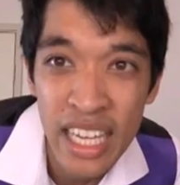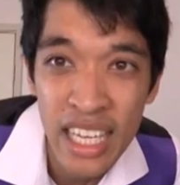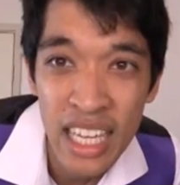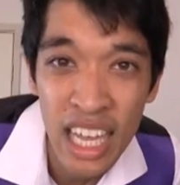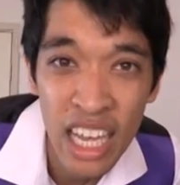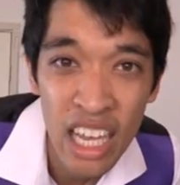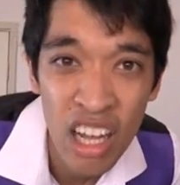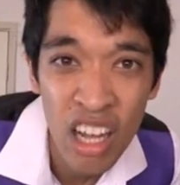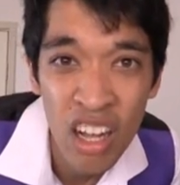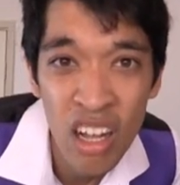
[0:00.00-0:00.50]
you're
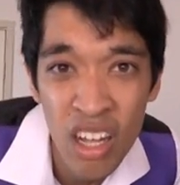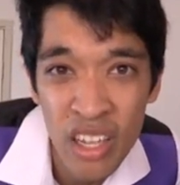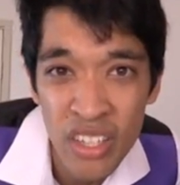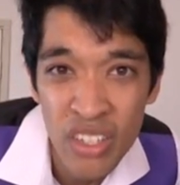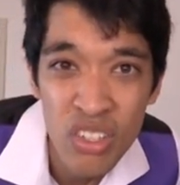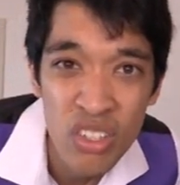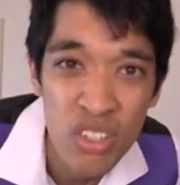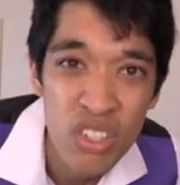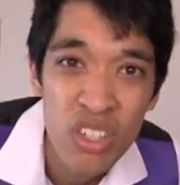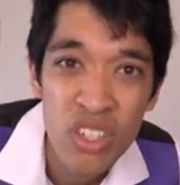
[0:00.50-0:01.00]
like, oh,
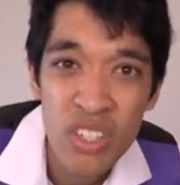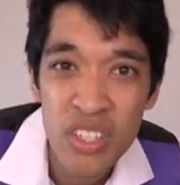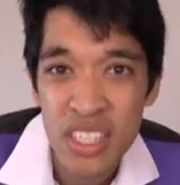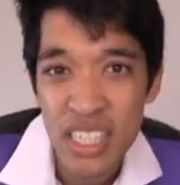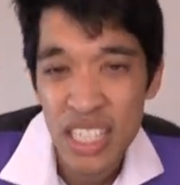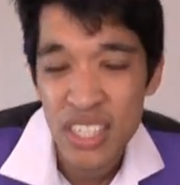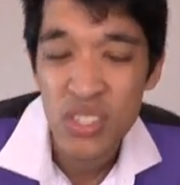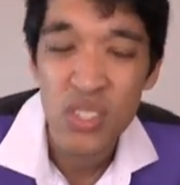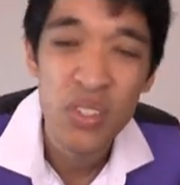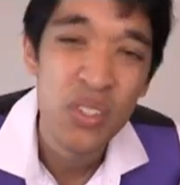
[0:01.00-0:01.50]
unicorns,
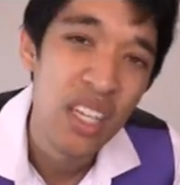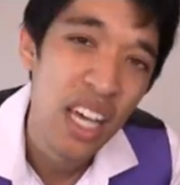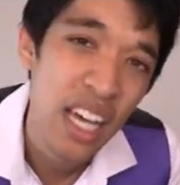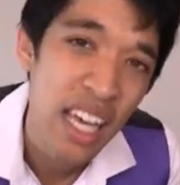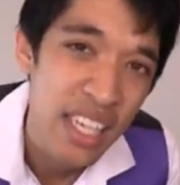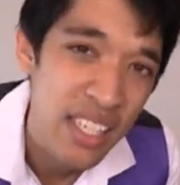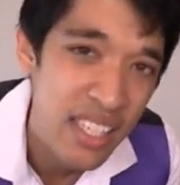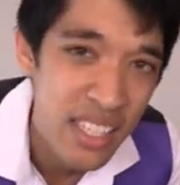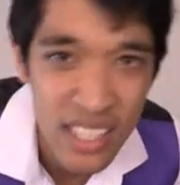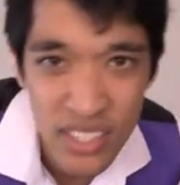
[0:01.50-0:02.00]
they're so
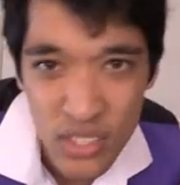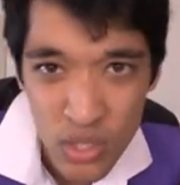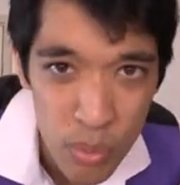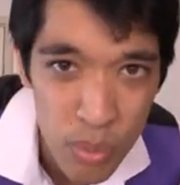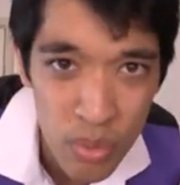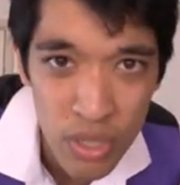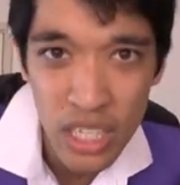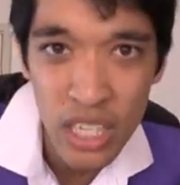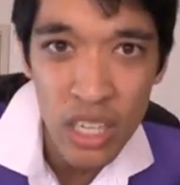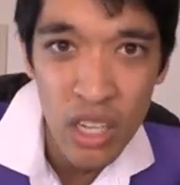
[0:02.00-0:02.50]
nice, they're so pretty,